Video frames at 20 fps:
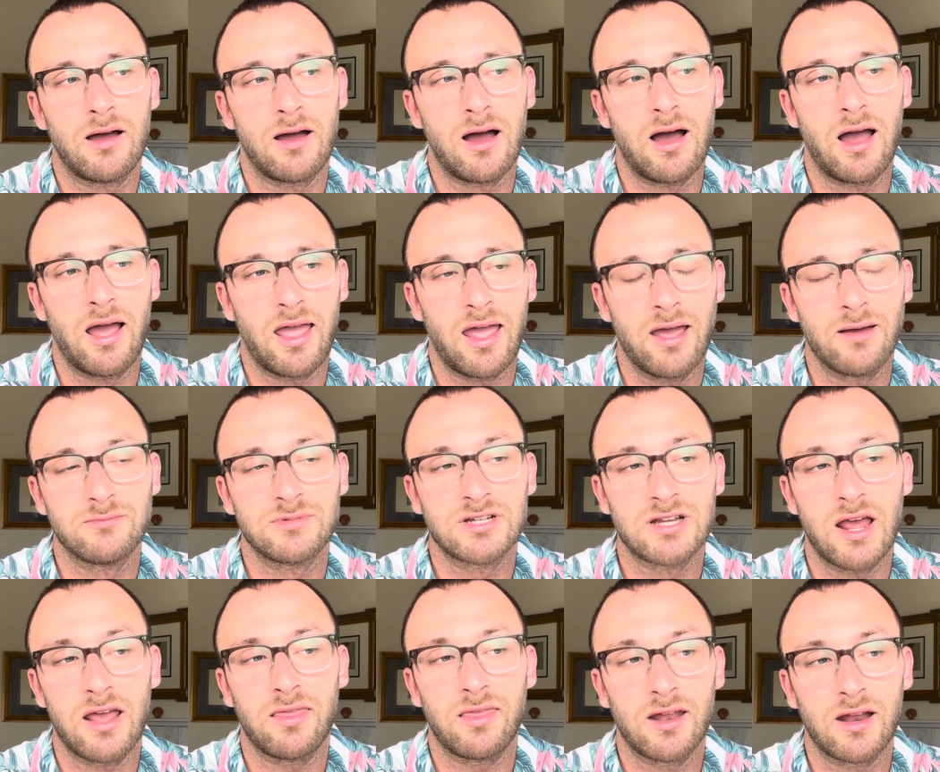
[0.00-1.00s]
I am
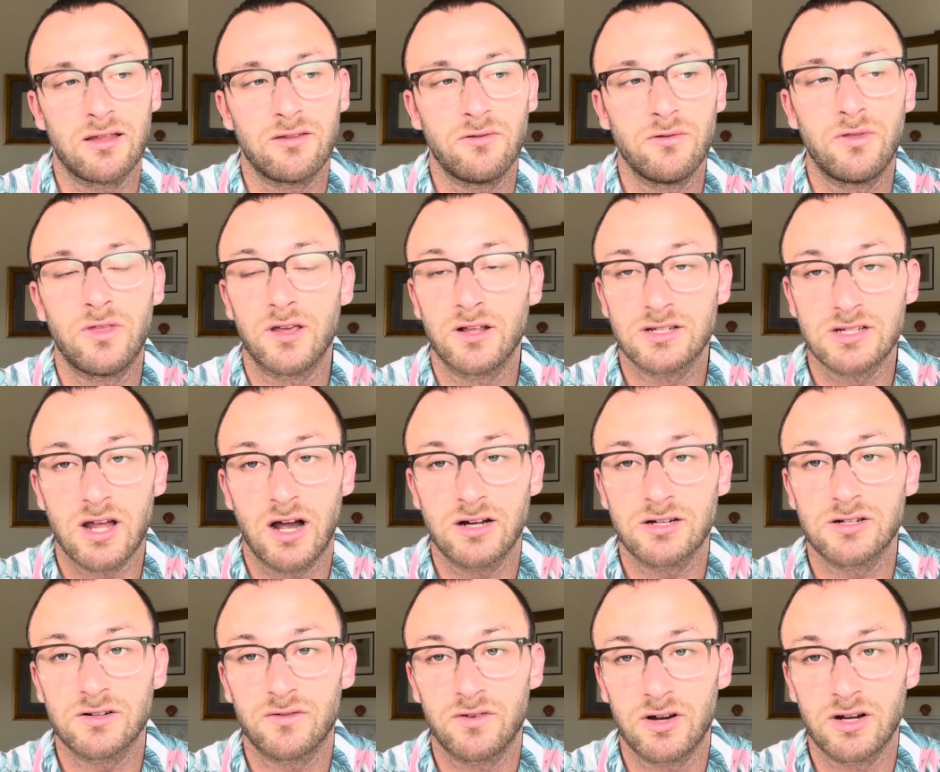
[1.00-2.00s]
saying that I do think
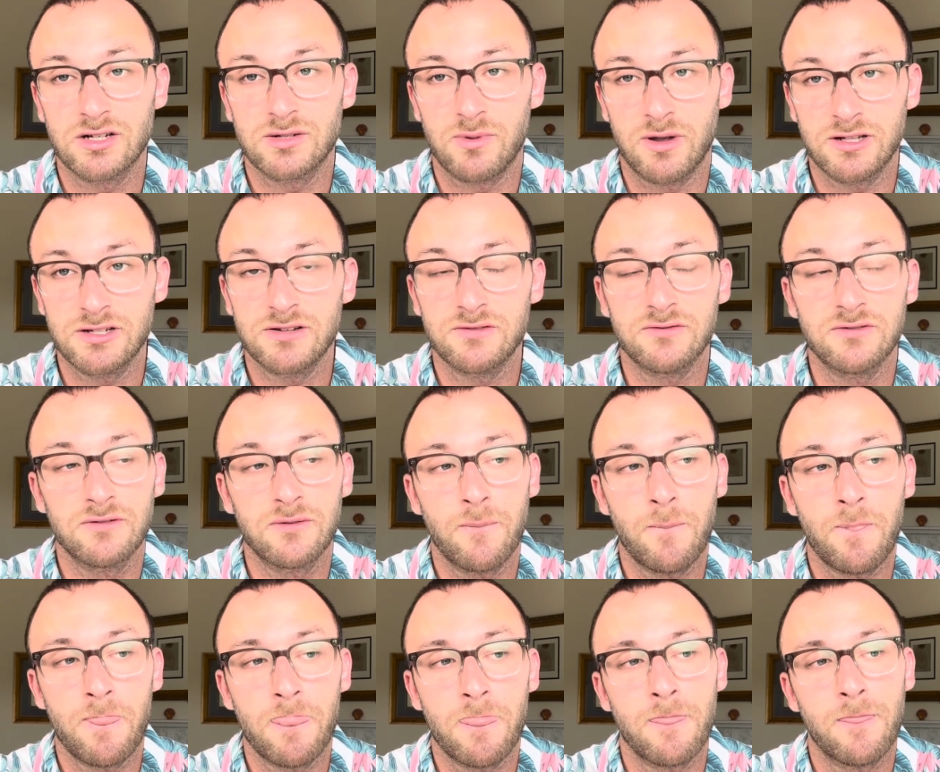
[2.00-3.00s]
stocks are very expensive,
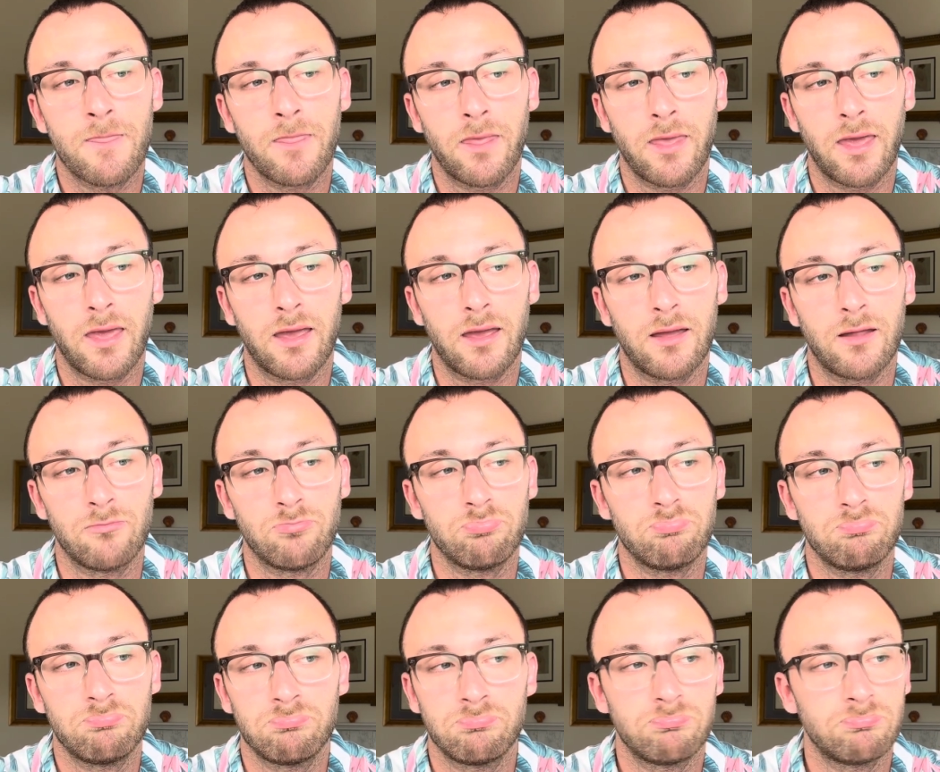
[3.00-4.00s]
and
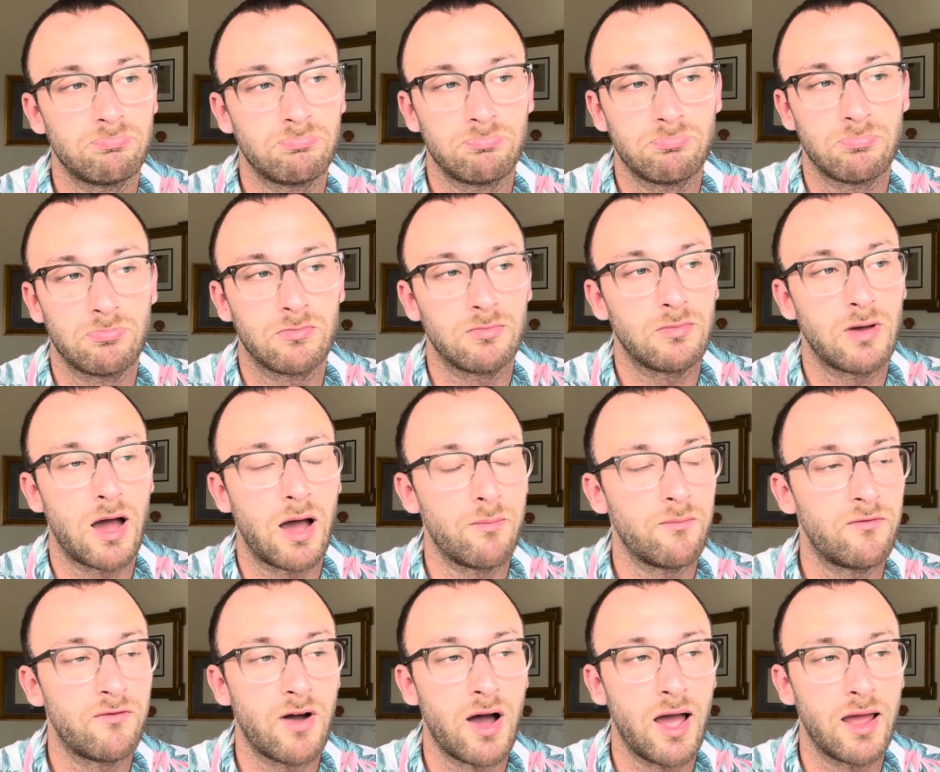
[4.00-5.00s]
I'm
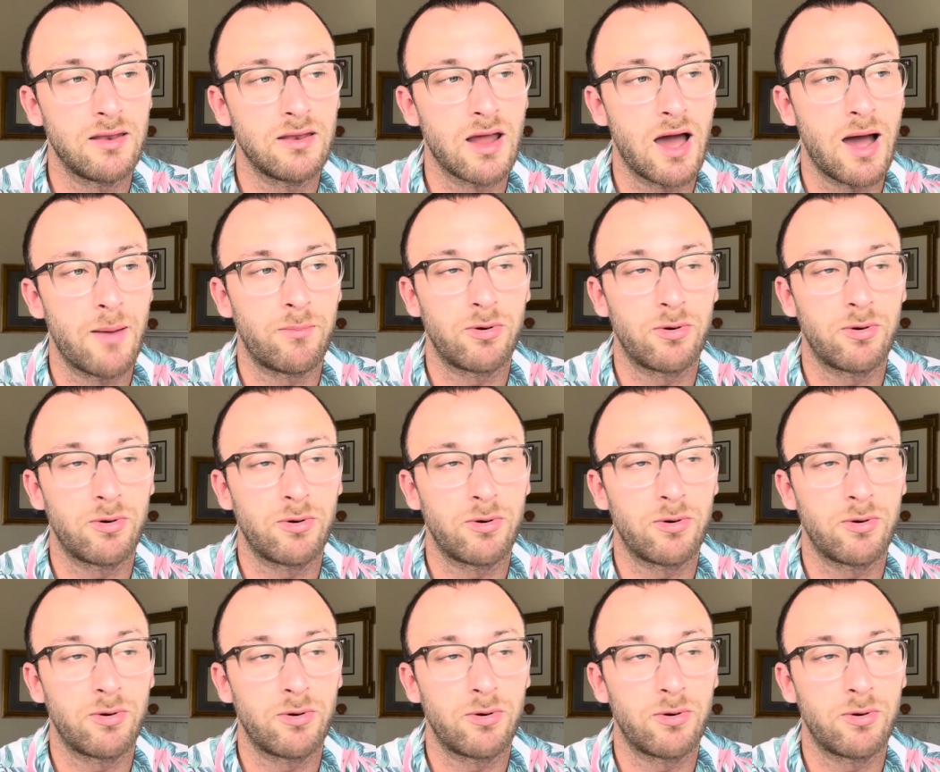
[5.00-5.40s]
fine not